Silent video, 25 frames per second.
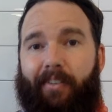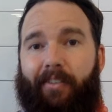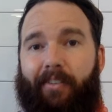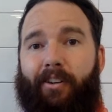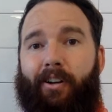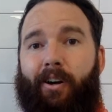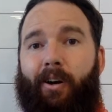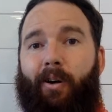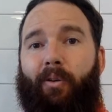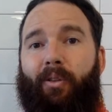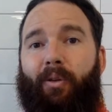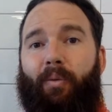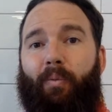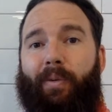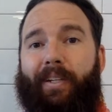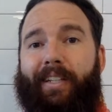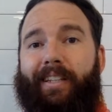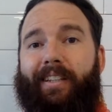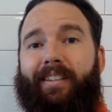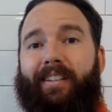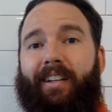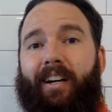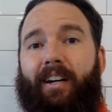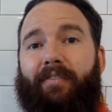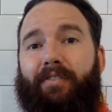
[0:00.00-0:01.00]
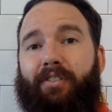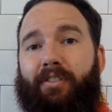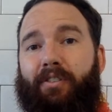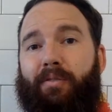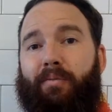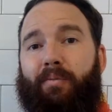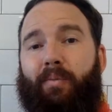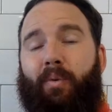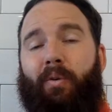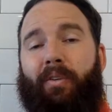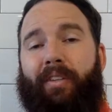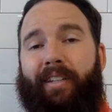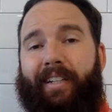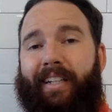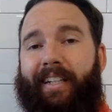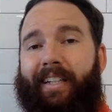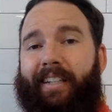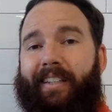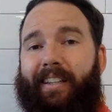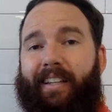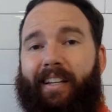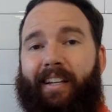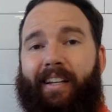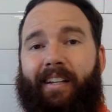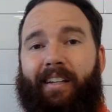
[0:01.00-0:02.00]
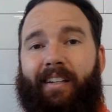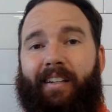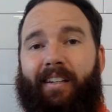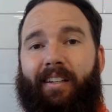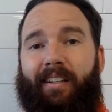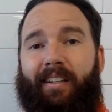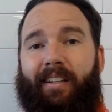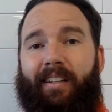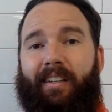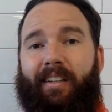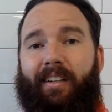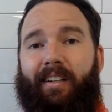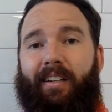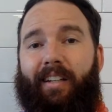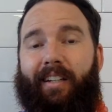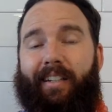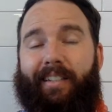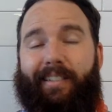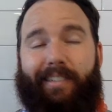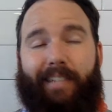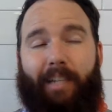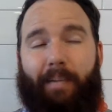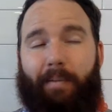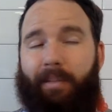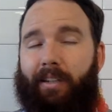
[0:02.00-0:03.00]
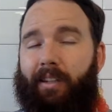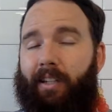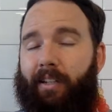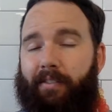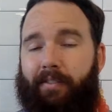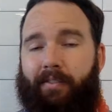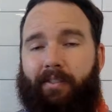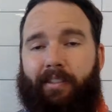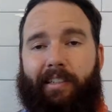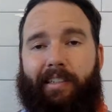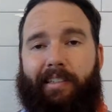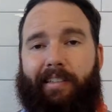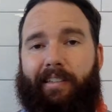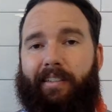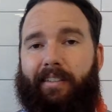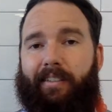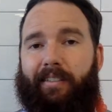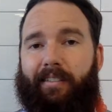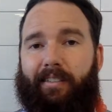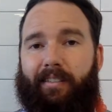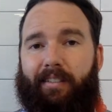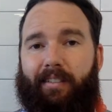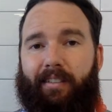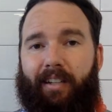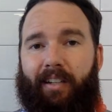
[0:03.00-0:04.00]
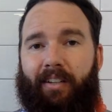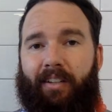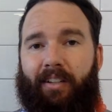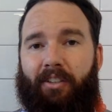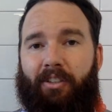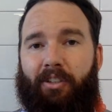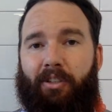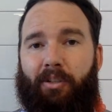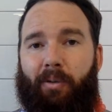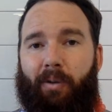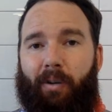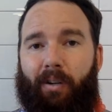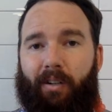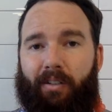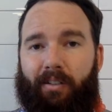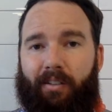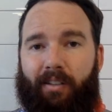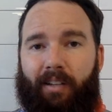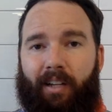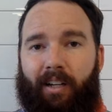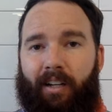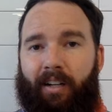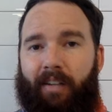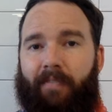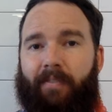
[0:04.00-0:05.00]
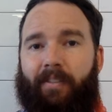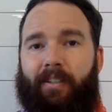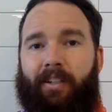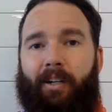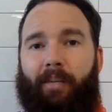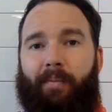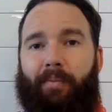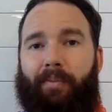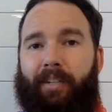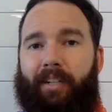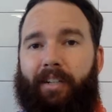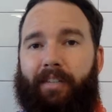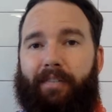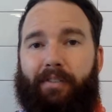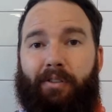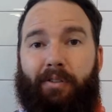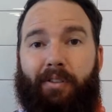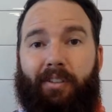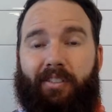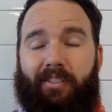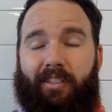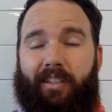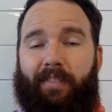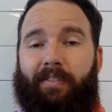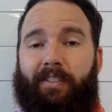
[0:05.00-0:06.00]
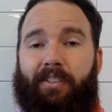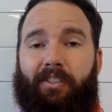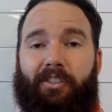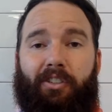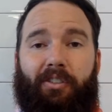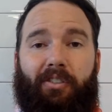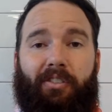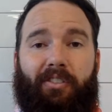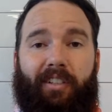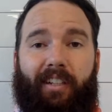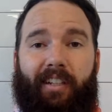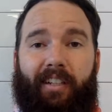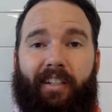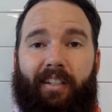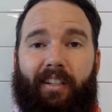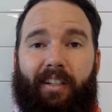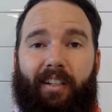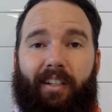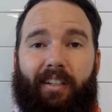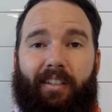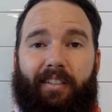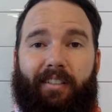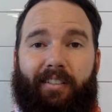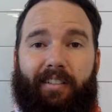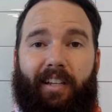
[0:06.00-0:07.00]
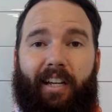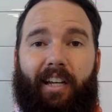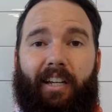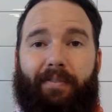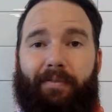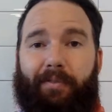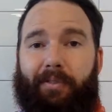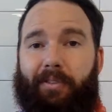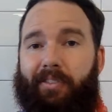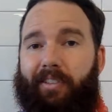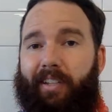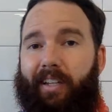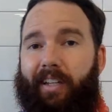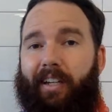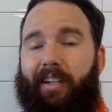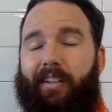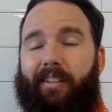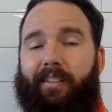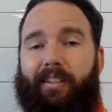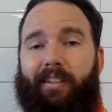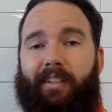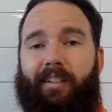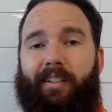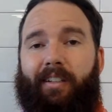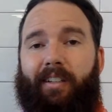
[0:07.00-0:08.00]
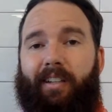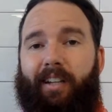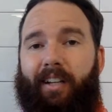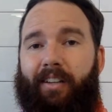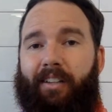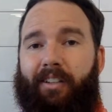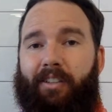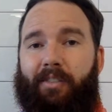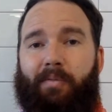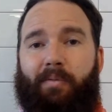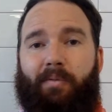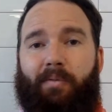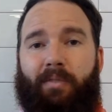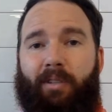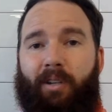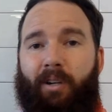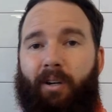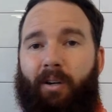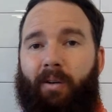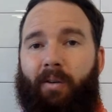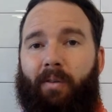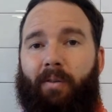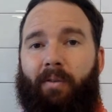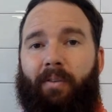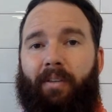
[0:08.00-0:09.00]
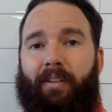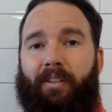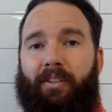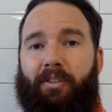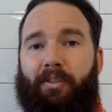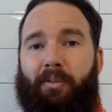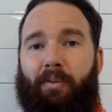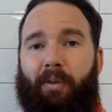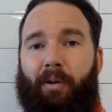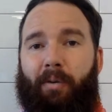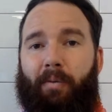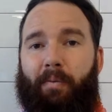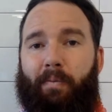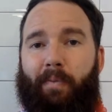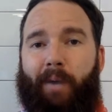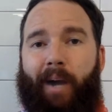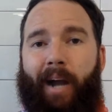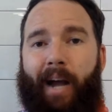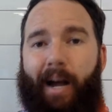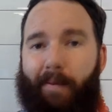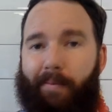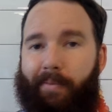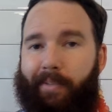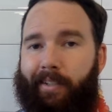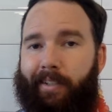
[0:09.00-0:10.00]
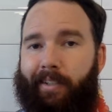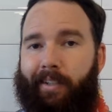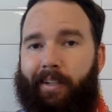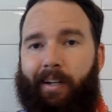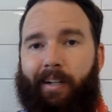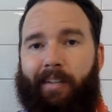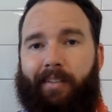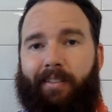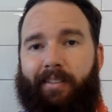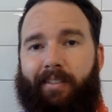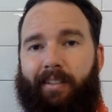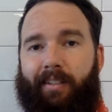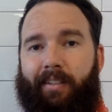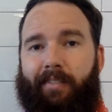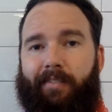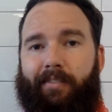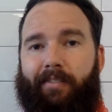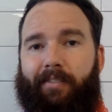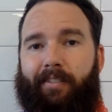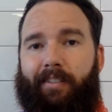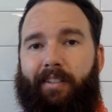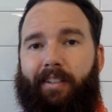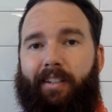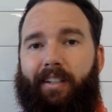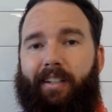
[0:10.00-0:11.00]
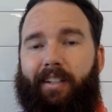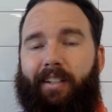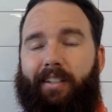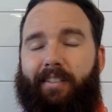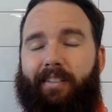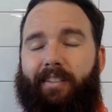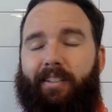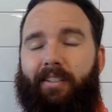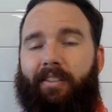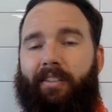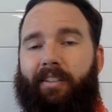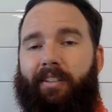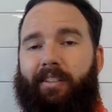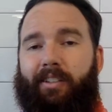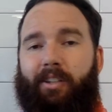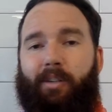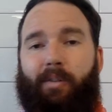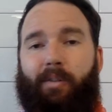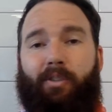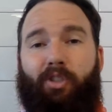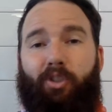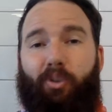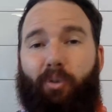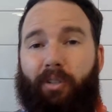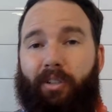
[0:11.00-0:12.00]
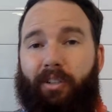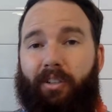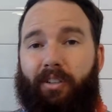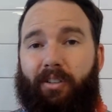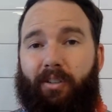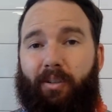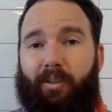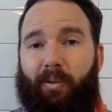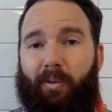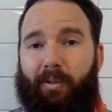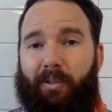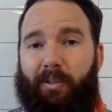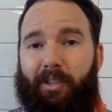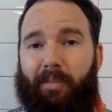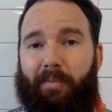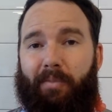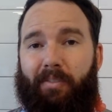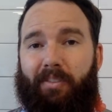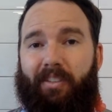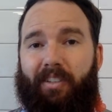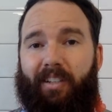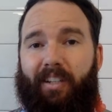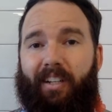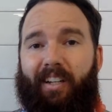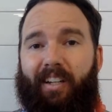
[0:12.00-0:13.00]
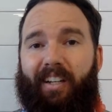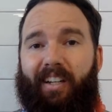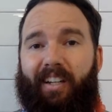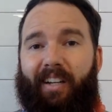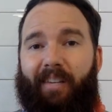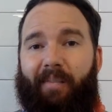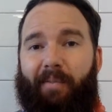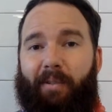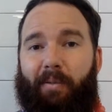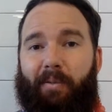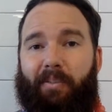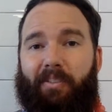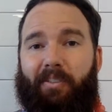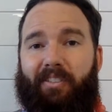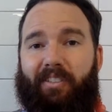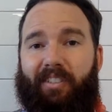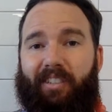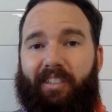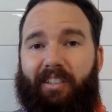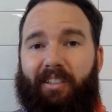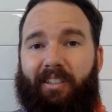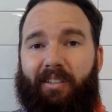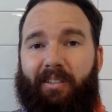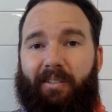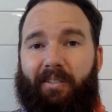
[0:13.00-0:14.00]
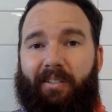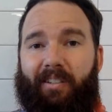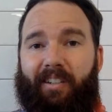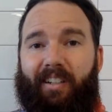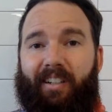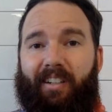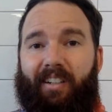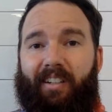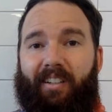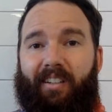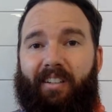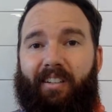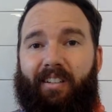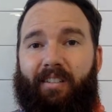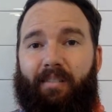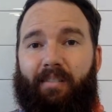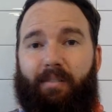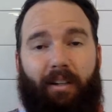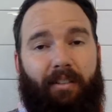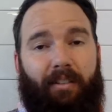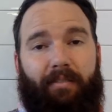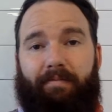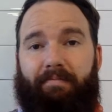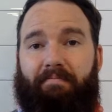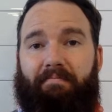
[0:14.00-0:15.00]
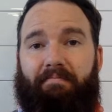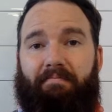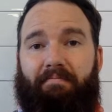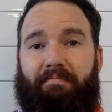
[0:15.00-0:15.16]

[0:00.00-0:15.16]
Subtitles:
know that we love you more than anything except the love of Jesus, and that you are loved. And our prayer for you this summer is you stay safe, you stay healthy, and that you know that you are wrapped in God's love. Until then, go enjoy your core groups, and we will see you, well,